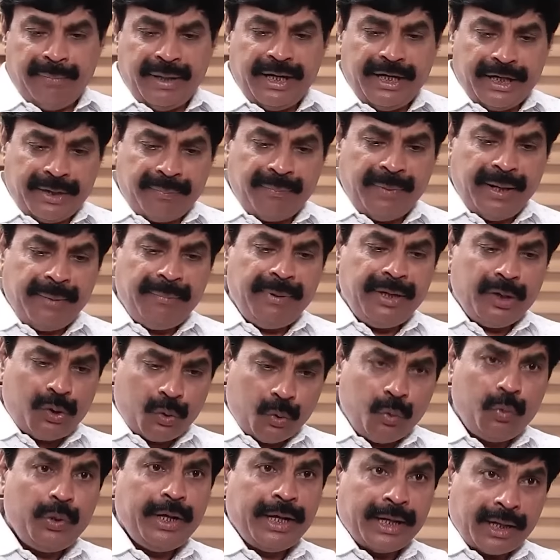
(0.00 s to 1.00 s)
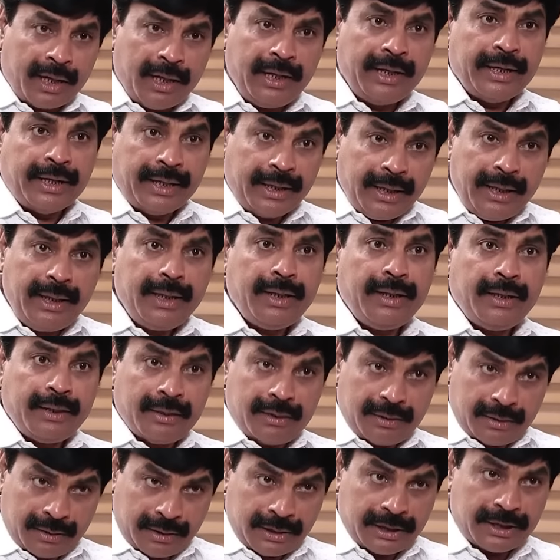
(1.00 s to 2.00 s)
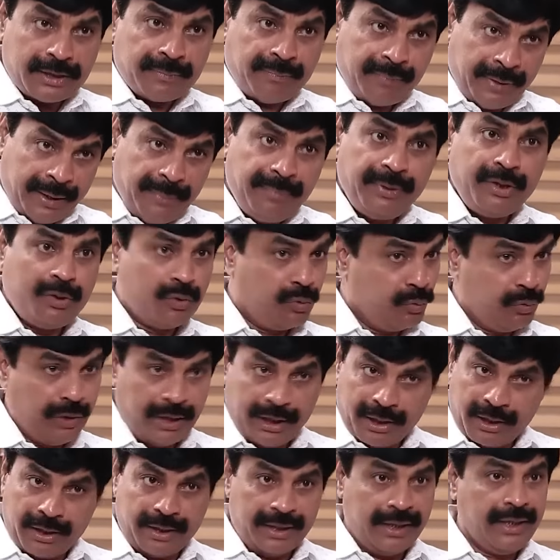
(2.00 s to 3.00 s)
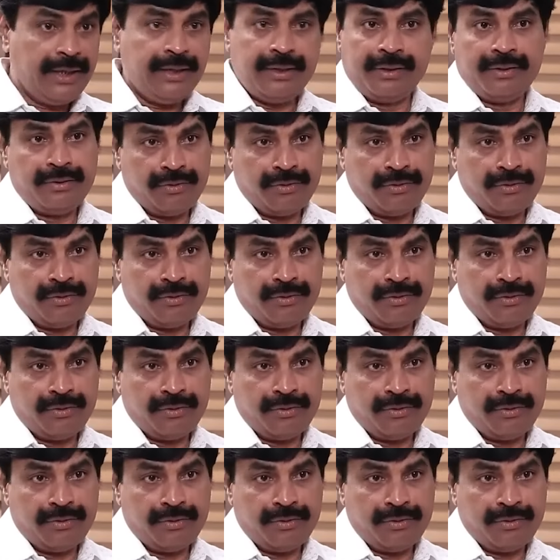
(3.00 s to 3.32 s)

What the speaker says: Ante it may be too early. It may be too early.